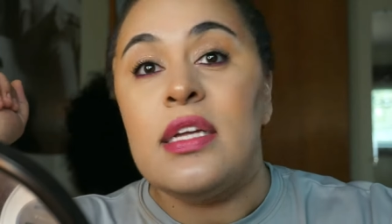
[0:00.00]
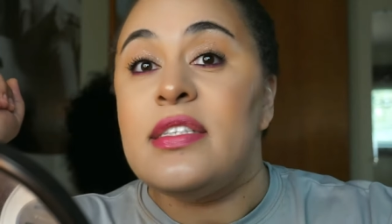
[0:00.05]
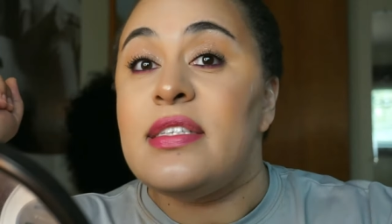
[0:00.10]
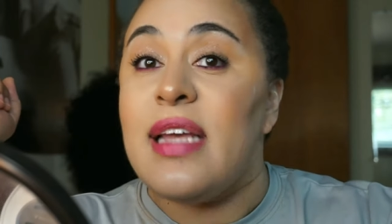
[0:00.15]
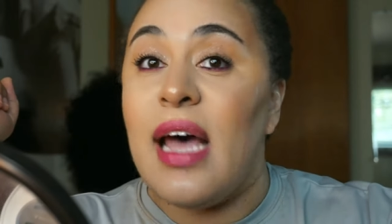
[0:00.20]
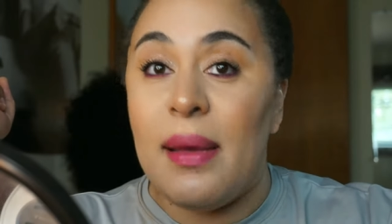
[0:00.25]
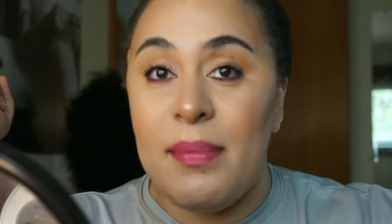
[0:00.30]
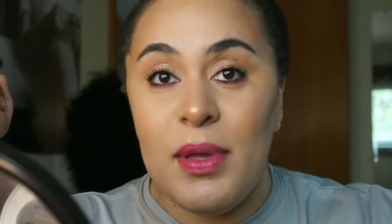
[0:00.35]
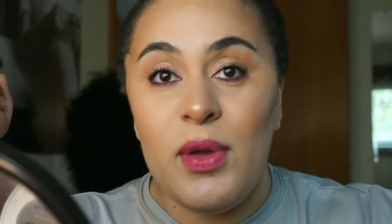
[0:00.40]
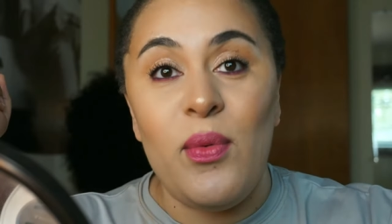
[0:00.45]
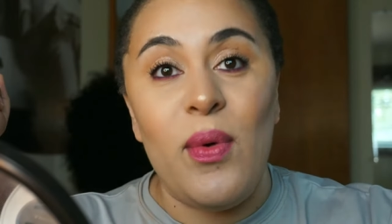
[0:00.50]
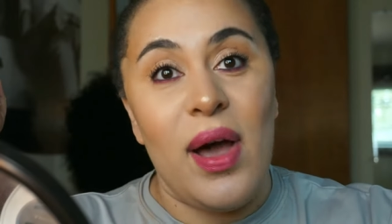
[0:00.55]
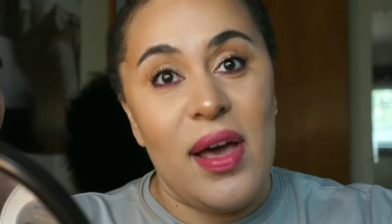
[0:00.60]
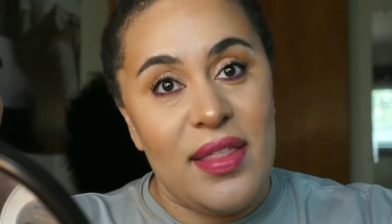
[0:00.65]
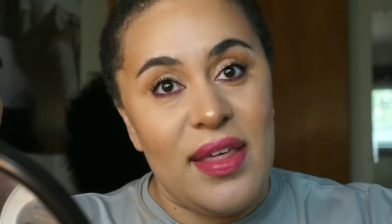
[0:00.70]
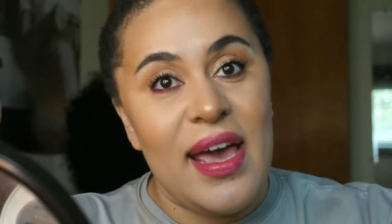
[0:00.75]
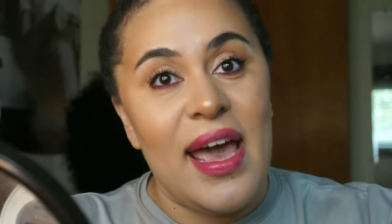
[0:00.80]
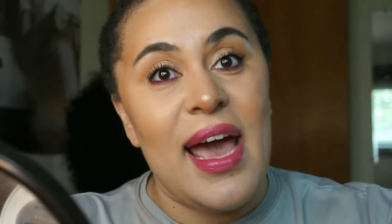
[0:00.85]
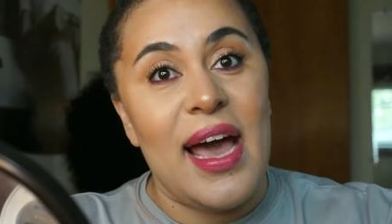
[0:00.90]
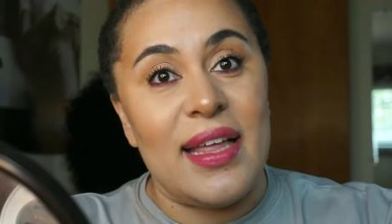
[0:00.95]
Tell me why
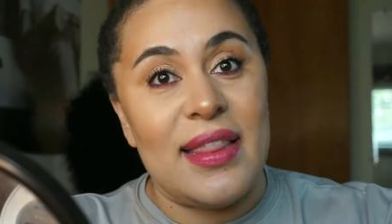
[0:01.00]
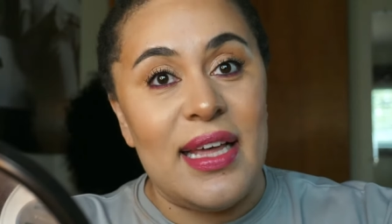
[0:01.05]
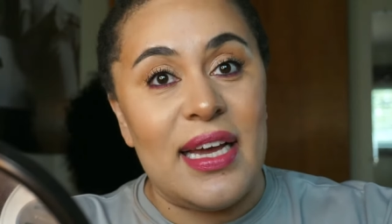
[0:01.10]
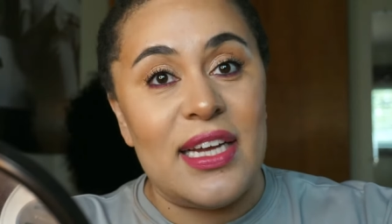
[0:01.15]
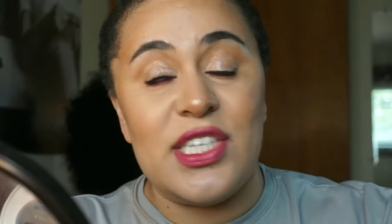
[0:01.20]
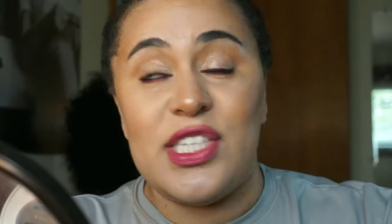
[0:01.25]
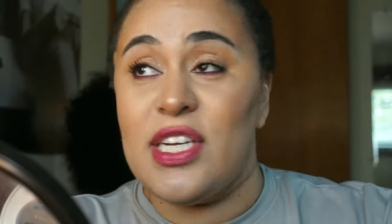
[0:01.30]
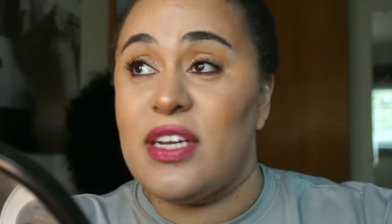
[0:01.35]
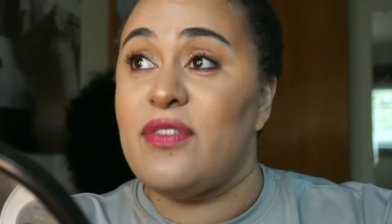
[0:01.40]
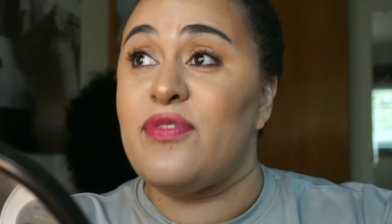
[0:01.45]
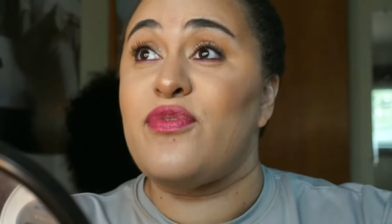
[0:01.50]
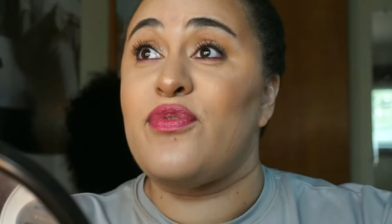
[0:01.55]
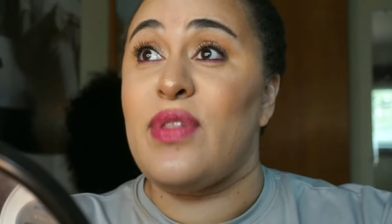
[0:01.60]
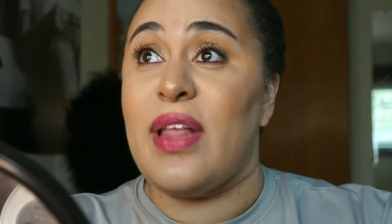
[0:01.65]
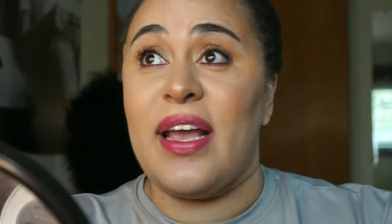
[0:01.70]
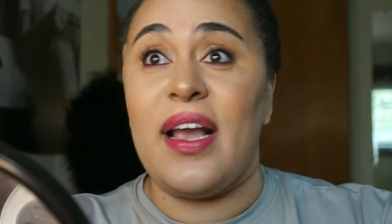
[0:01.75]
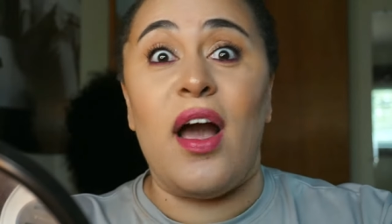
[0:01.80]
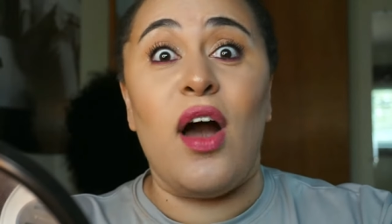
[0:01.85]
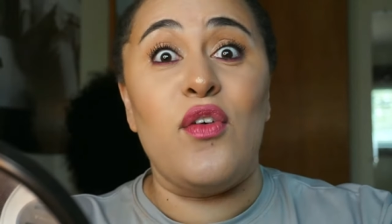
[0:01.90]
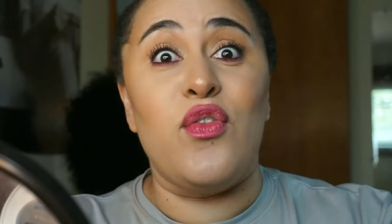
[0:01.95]
they had that shit
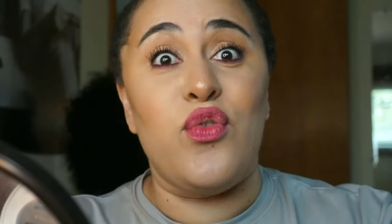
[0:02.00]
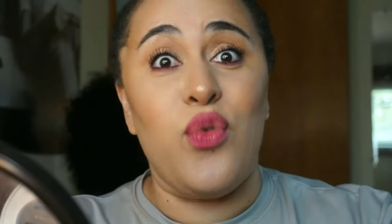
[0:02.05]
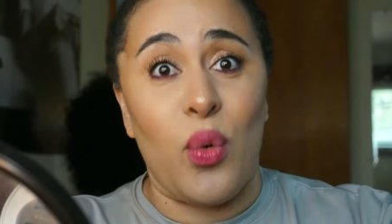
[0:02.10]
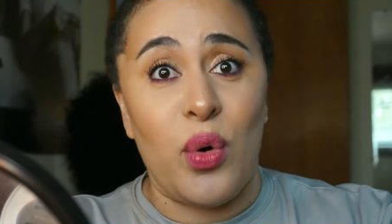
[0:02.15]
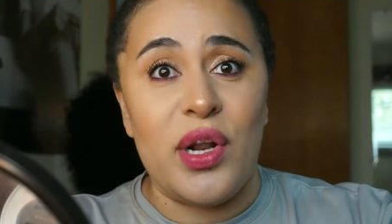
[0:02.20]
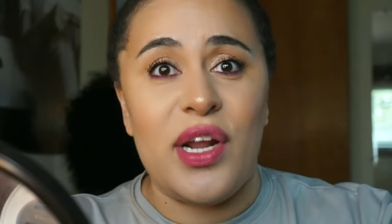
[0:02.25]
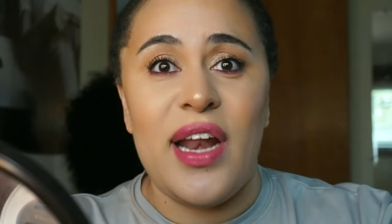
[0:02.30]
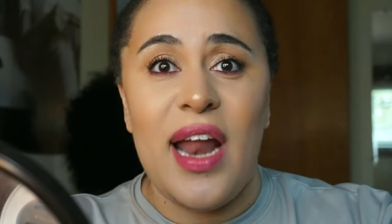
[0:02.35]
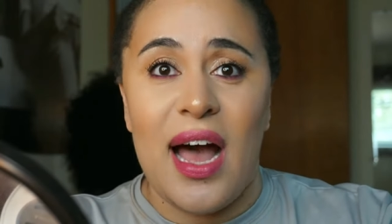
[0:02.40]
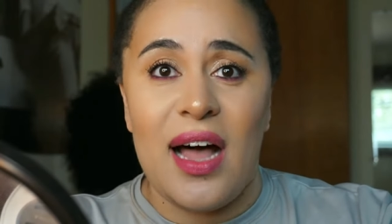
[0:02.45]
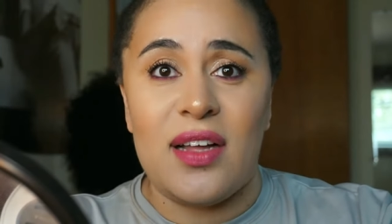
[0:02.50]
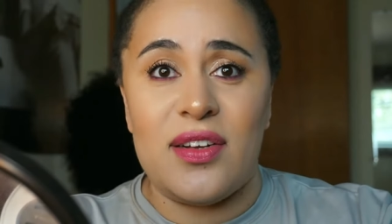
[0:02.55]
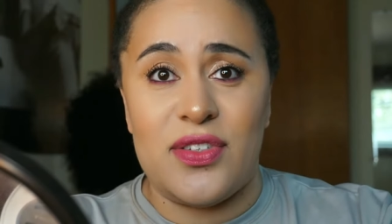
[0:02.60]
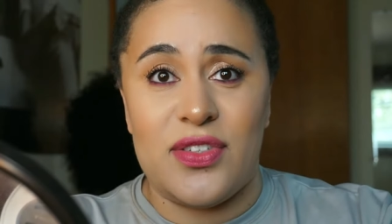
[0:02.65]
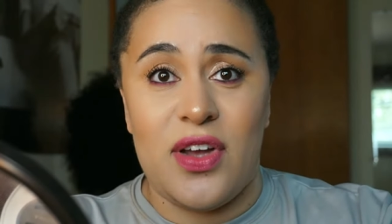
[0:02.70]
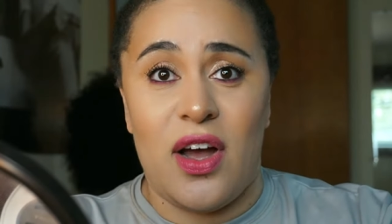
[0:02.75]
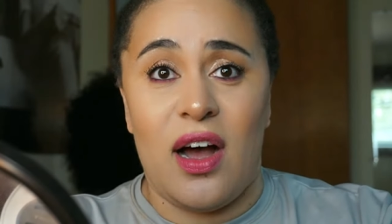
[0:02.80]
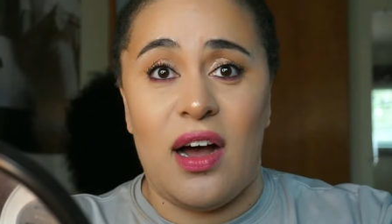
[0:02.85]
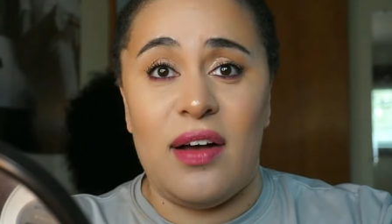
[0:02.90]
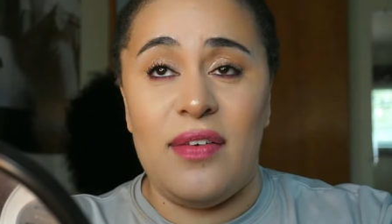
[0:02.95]
like
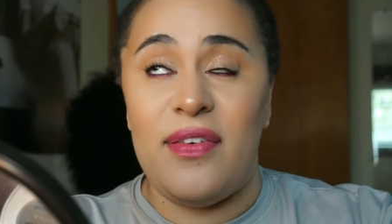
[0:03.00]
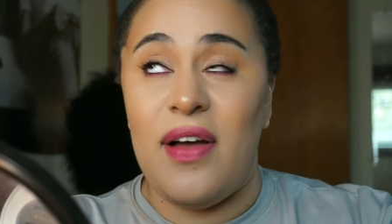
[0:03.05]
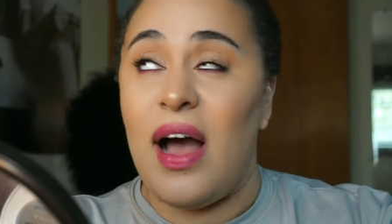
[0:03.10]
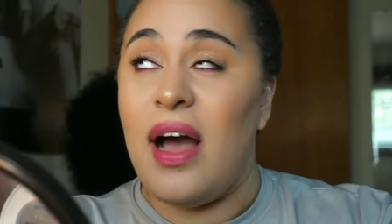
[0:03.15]
$40 off.